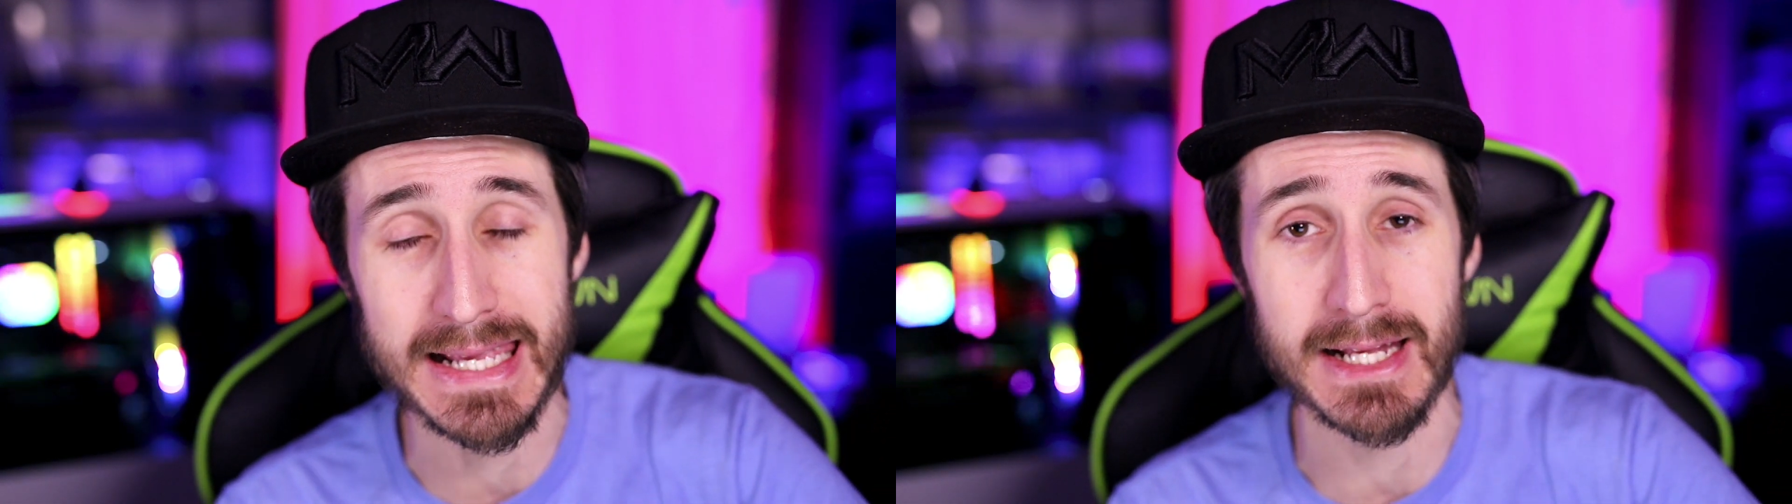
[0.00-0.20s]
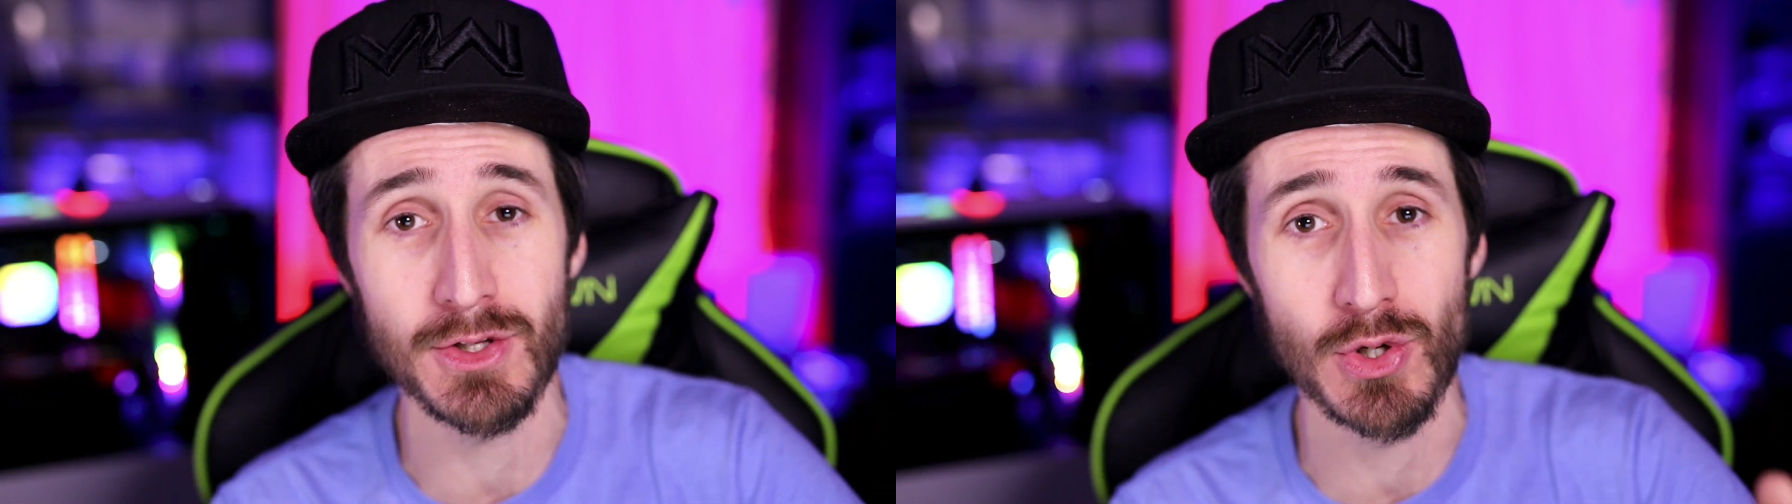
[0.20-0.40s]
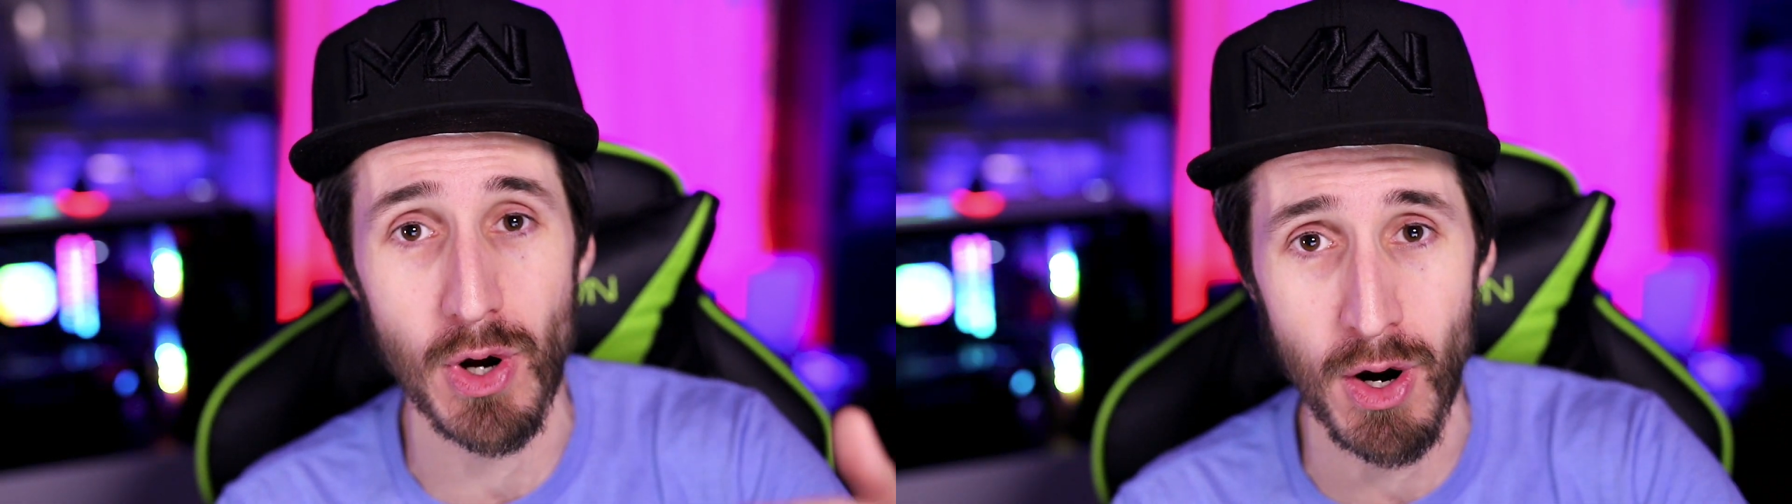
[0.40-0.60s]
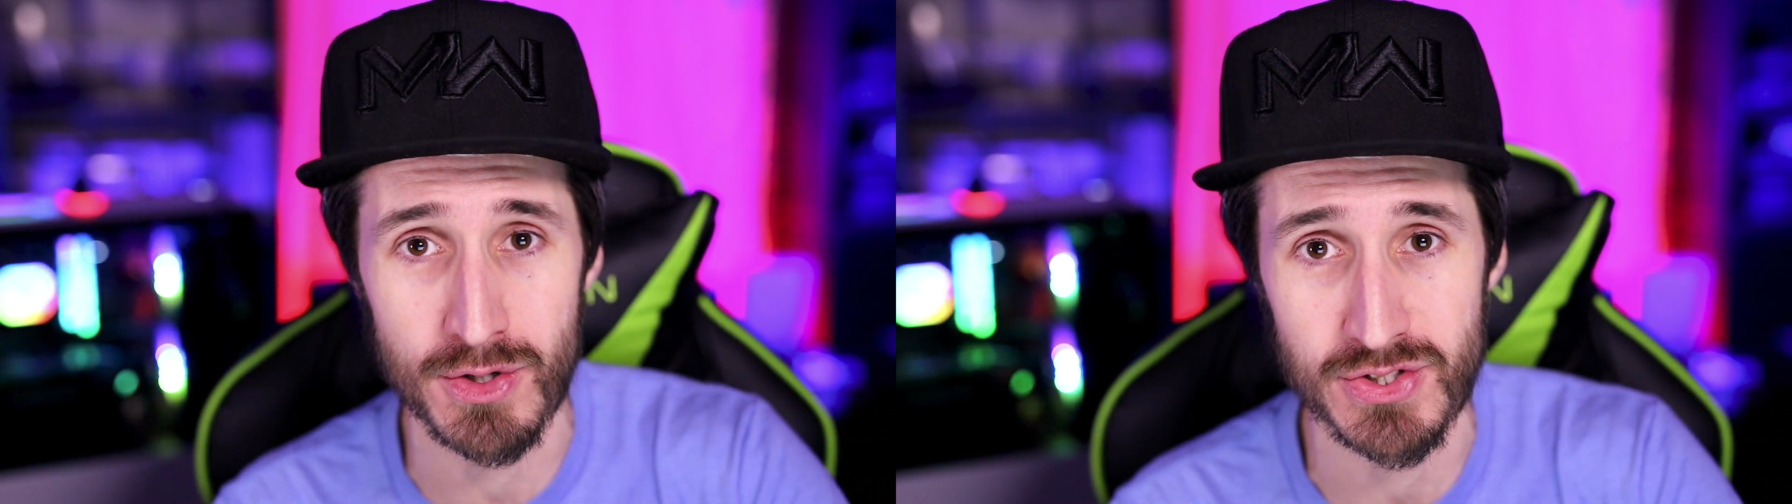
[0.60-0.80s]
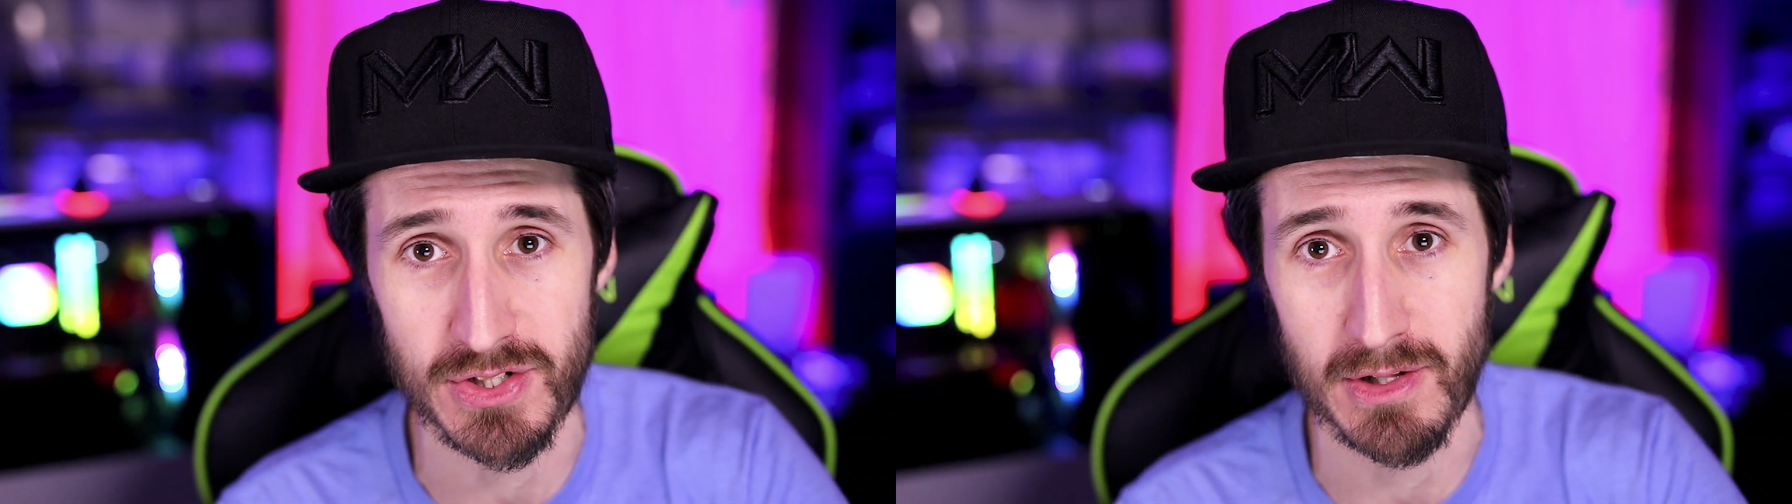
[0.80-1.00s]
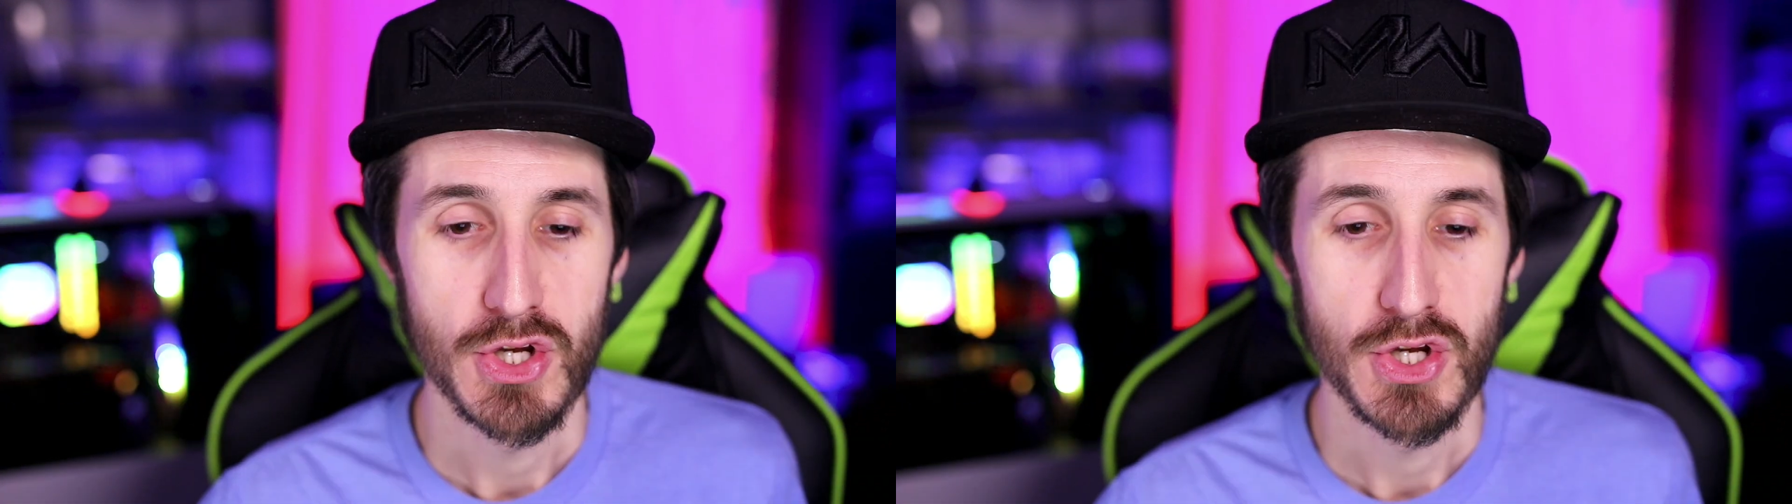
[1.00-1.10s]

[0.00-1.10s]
in your arsenal.